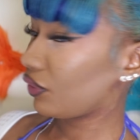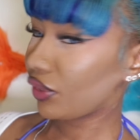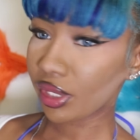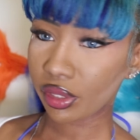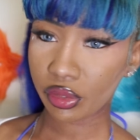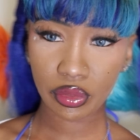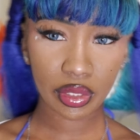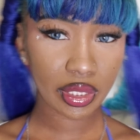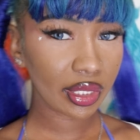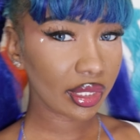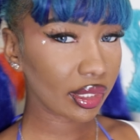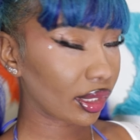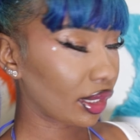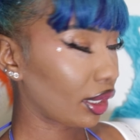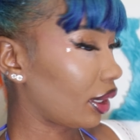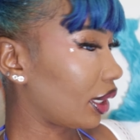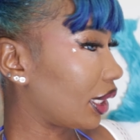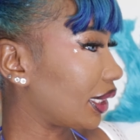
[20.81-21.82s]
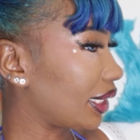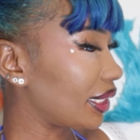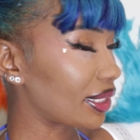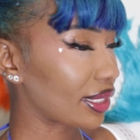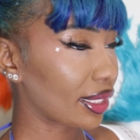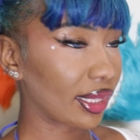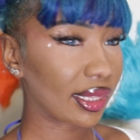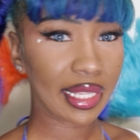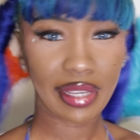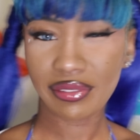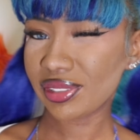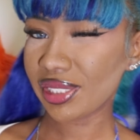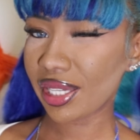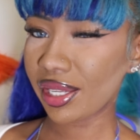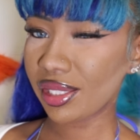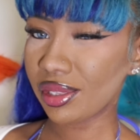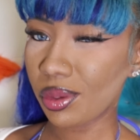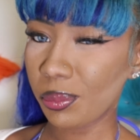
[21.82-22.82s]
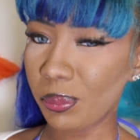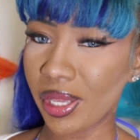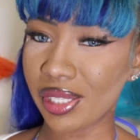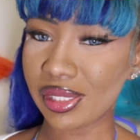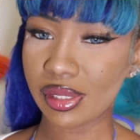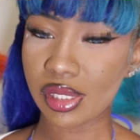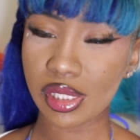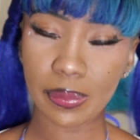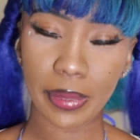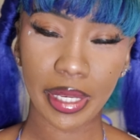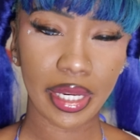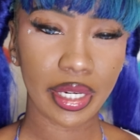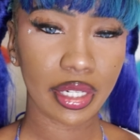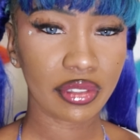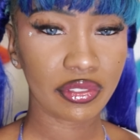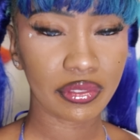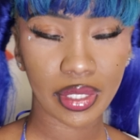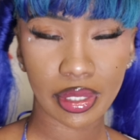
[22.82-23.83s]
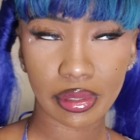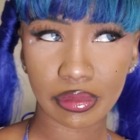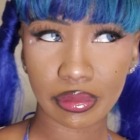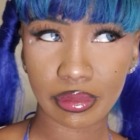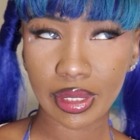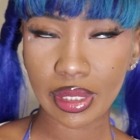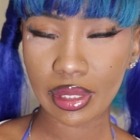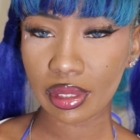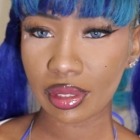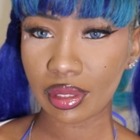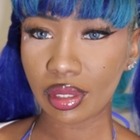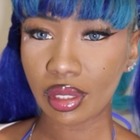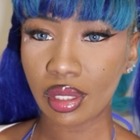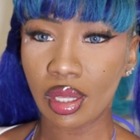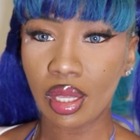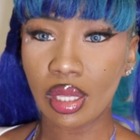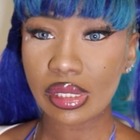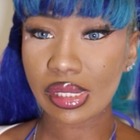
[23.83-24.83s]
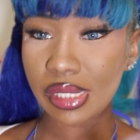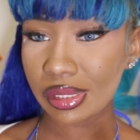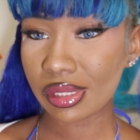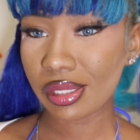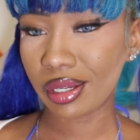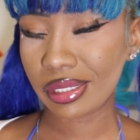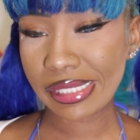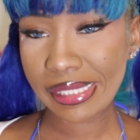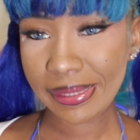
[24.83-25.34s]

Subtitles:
Very Lisa Left Eye Lopez inspired, very TikTok